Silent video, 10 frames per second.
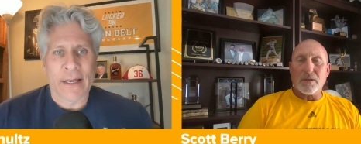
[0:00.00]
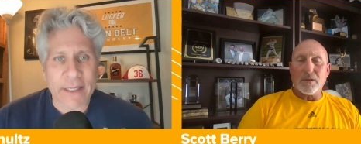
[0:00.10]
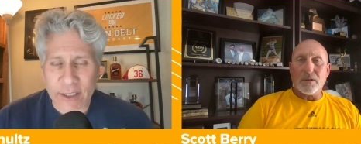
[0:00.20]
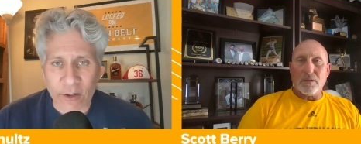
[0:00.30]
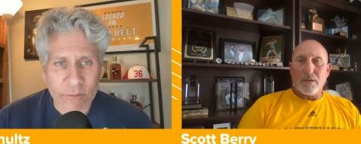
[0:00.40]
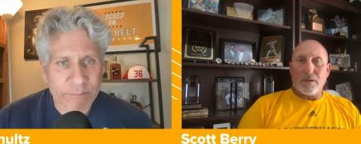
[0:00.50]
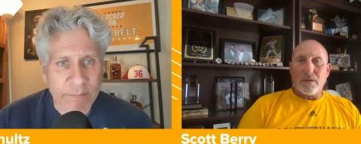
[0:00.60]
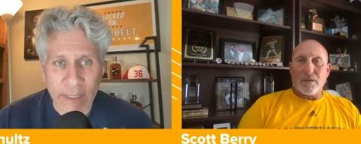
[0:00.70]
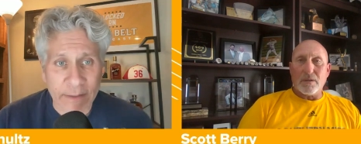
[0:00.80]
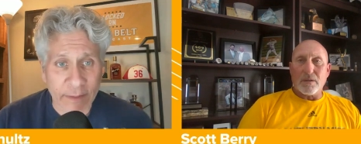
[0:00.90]
Speaker 1: you know
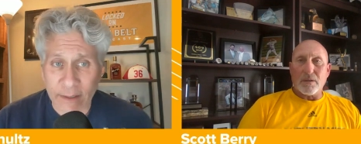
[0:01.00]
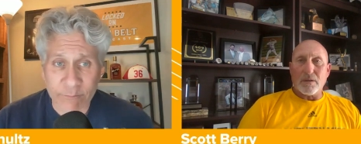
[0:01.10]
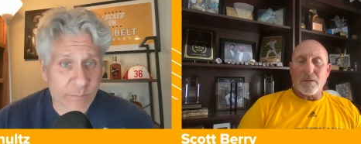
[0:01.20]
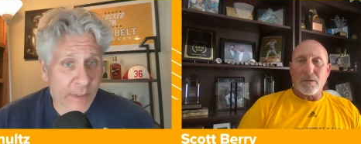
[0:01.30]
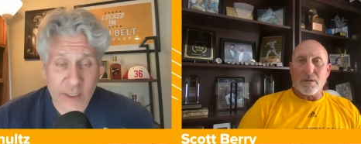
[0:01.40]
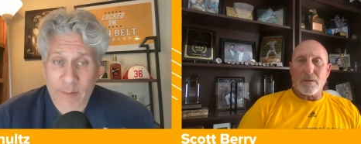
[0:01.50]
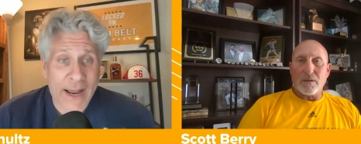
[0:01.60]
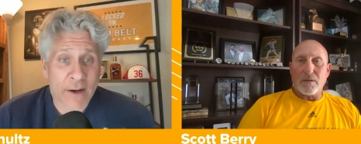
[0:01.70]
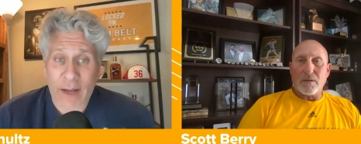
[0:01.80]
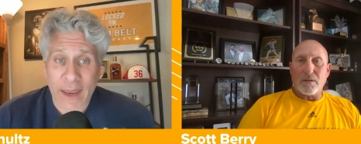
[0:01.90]
they they come
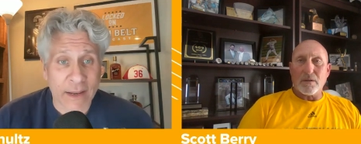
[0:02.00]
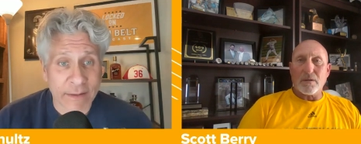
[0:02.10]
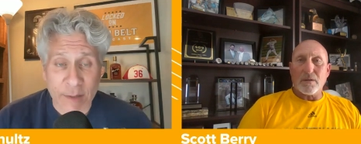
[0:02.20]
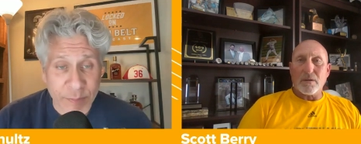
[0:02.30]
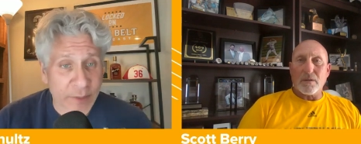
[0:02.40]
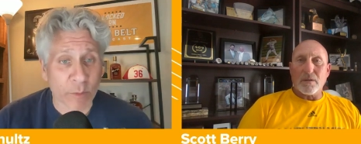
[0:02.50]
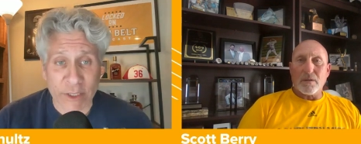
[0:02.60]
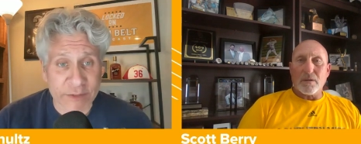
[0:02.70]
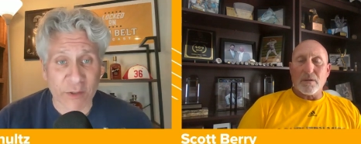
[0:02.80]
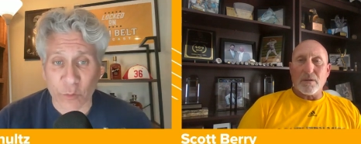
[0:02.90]
out and they beat
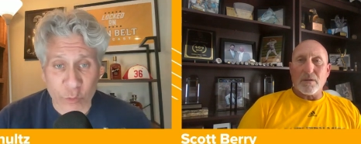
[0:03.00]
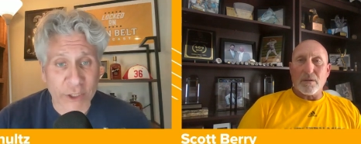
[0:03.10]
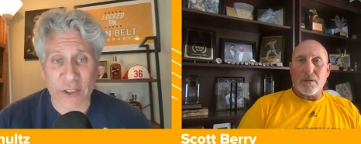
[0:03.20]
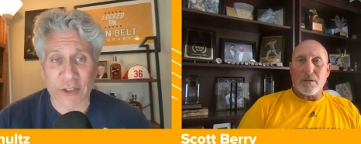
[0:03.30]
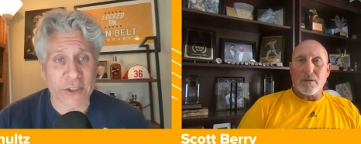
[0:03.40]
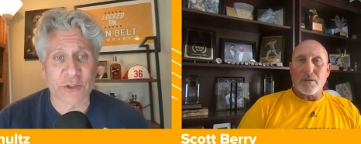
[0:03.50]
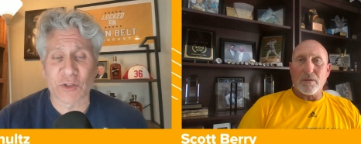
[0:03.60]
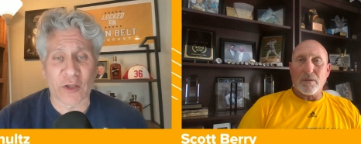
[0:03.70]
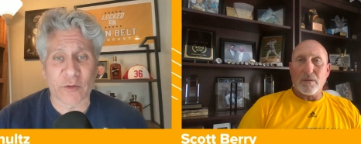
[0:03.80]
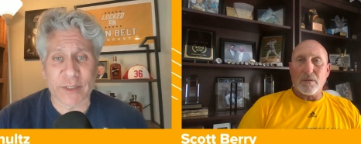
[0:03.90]
what is a really good
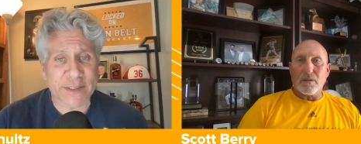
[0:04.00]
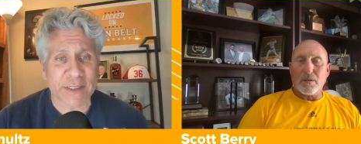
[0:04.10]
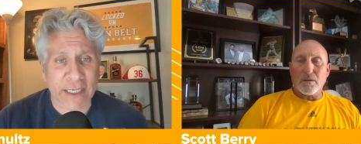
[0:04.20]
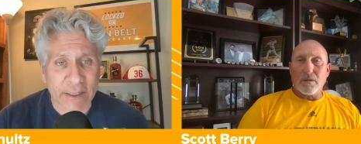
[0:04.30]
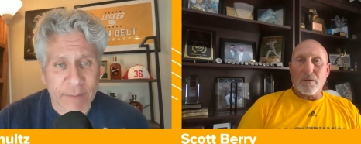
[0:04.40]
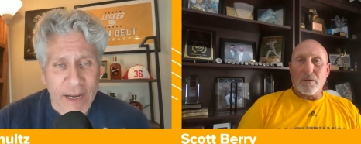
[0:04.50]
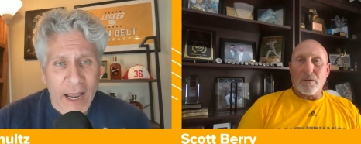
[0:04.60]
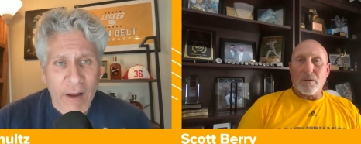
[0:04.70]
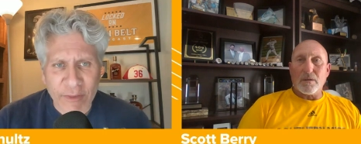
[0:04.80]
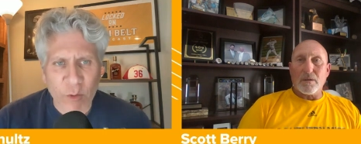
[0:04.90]
Southern Miss team.
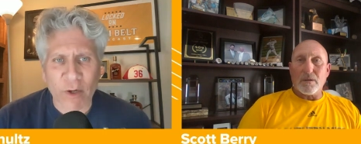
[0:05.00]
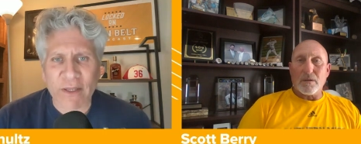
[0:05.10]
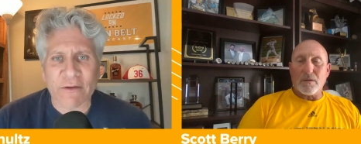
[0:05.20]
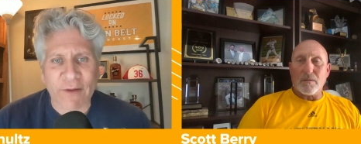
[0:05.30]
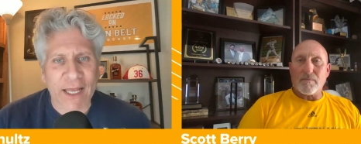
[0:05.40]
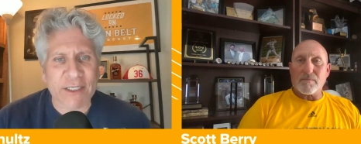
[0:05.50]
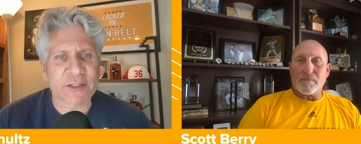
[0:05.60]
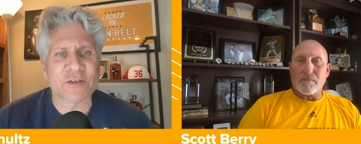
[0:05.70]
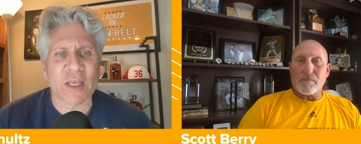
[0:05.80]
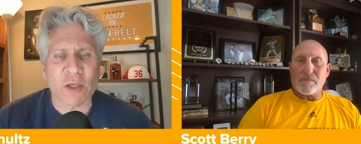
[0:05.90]
I think one of the
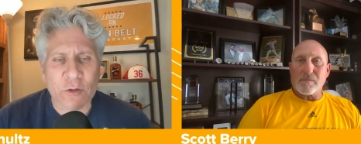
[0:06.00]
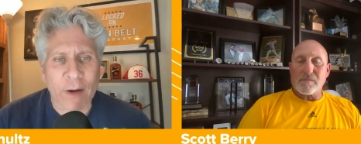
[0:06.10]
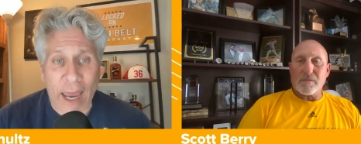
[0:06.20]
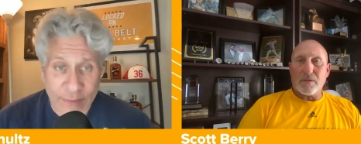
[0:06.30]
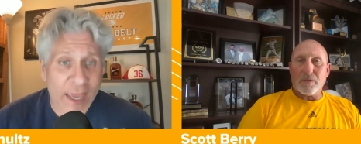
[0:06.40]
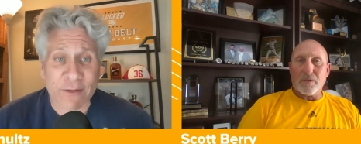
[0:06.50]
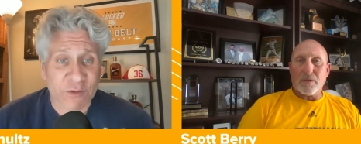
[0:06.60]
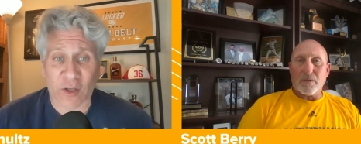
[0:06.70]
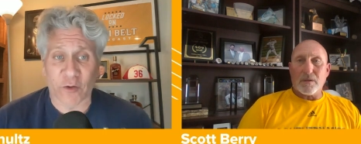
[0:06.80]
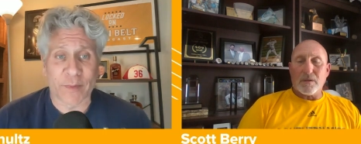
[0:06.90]
advantages that you and then
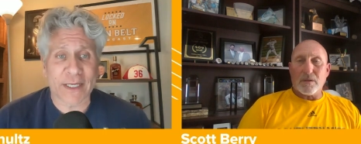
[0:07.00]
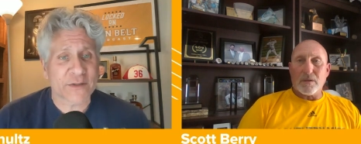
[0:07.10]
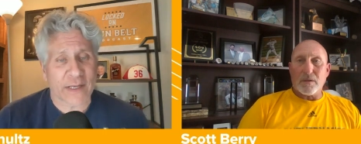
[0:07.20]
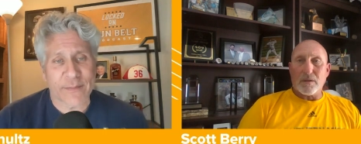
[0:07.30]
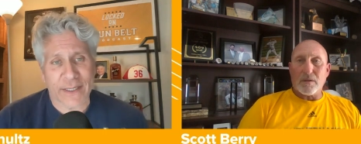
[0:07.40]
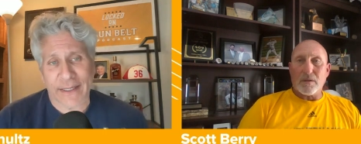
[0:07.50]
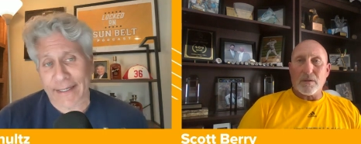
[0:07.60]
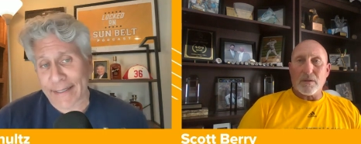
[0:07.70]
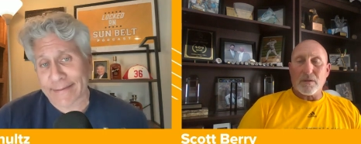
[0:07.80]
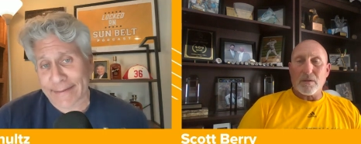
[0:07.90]
Southern Miss. I mean, I
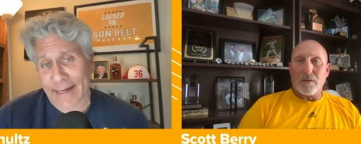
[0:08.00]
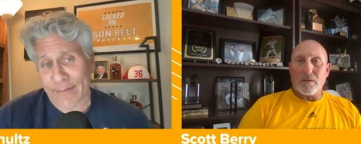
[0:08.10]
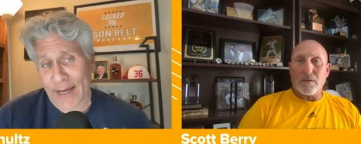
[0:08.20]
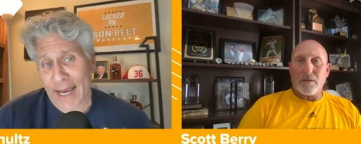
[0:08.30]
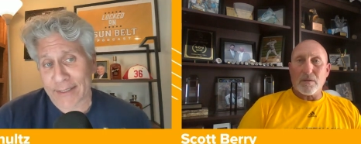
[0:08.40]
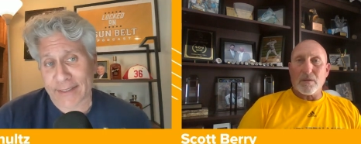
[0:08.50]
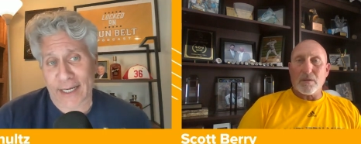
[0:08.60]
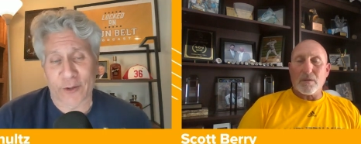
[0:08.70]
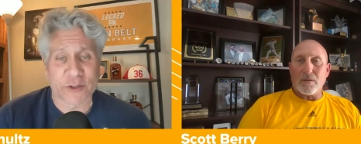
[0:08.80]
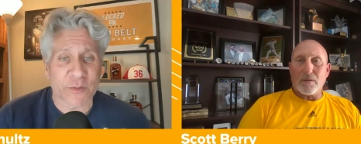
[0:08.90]
guess I'm a
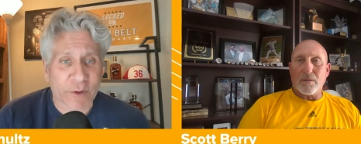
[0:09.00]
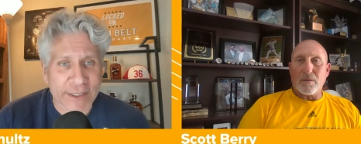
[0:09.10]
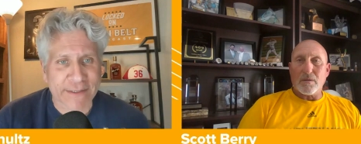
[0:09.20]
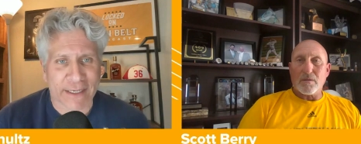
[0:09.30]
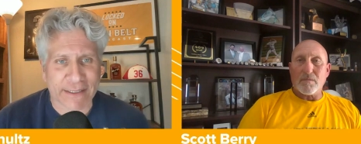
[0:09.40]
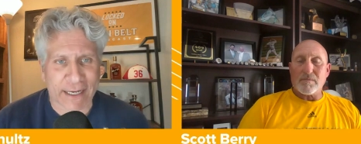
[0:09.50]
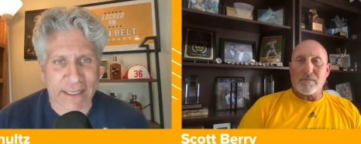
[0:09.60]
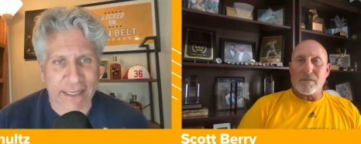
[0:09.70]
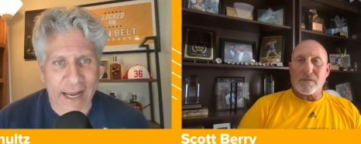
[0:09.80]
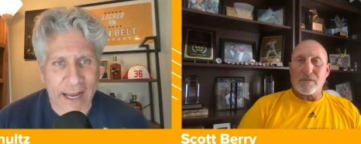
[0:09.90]
hashtag always a bright side kind
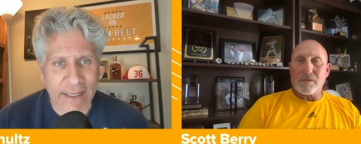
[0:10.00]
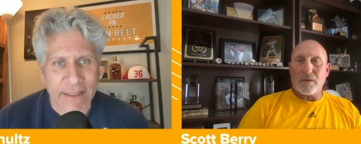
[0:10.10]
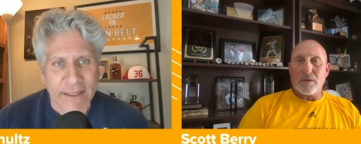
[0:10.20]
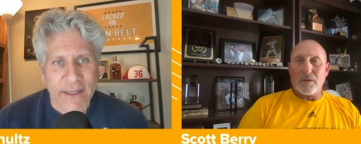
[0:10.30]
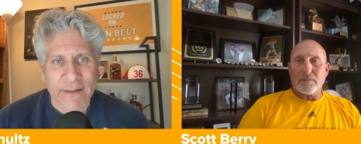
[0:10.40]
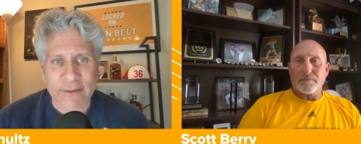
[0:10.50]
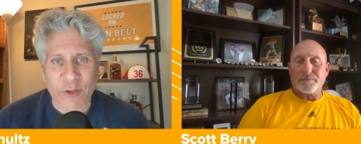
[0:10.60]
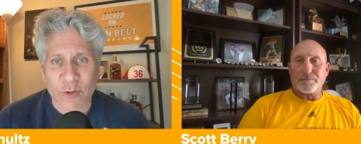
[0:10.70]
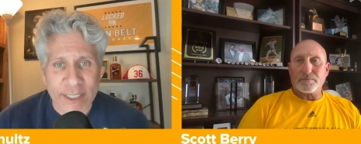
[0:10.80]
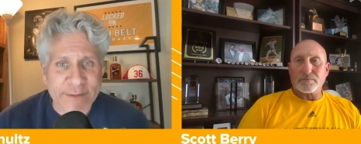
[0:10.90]
of guy.
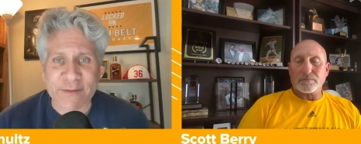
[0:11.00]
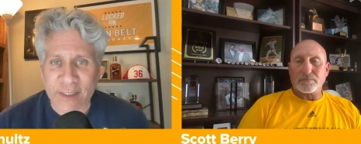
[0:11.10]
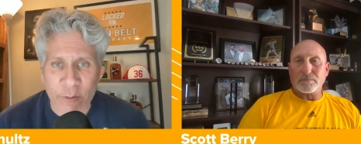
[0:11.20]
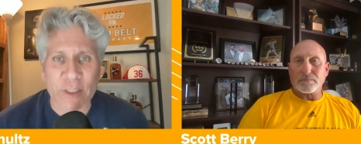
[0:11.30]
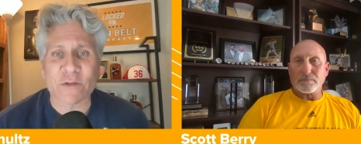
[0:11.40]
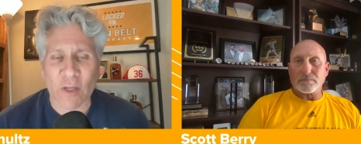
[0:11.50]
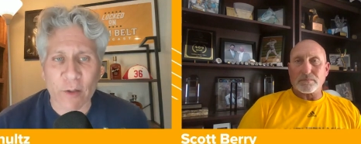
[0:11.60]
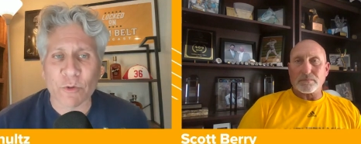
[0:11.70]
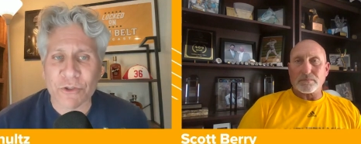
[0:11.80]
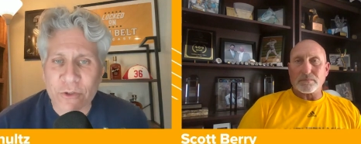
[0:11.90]
You get to see what it's
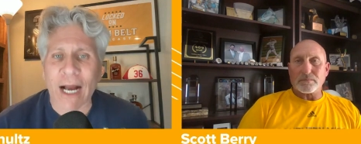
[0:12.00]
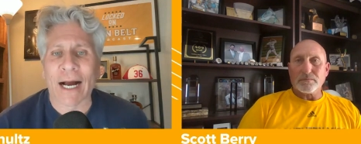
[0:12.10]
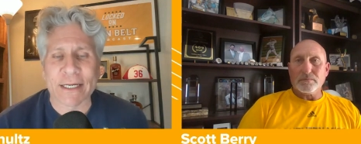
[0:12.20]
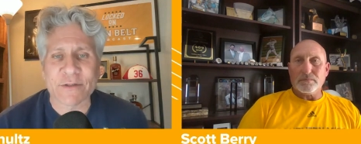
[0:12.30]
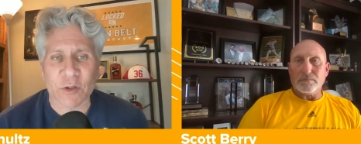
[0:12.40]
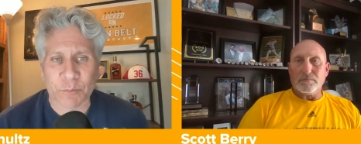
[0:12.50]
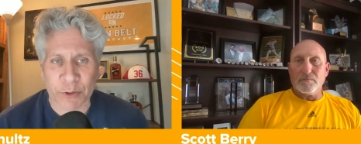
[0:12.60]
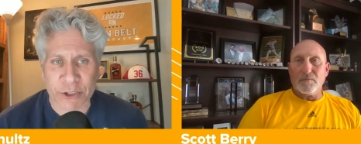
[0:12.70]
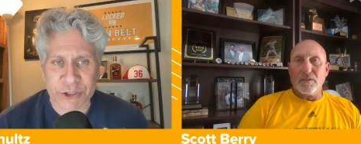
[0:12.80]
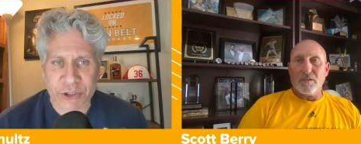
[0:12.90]
like when you guys are
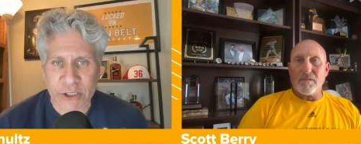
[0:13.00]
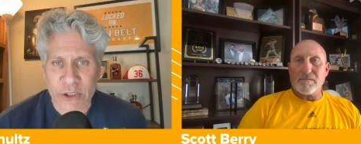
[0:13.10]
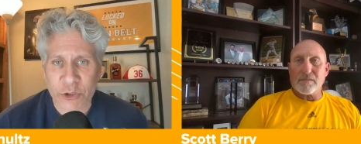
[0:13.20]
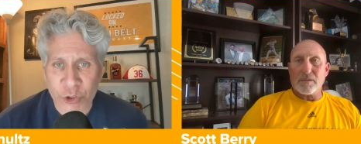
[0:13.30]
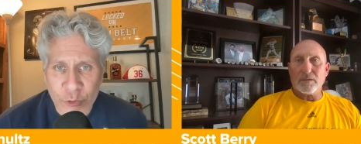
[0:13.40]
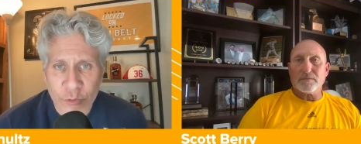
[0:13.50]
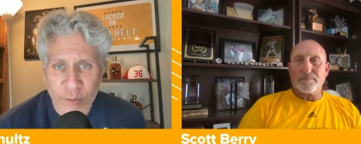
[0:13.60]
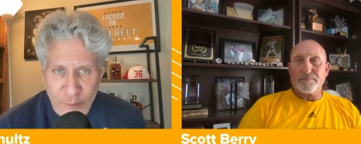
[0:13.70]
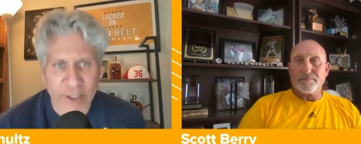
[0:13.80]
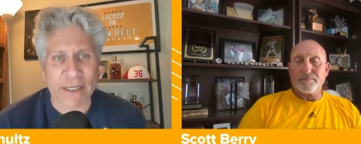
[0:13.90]
pushed to
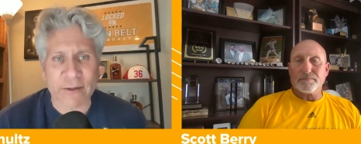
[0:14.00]
the brink,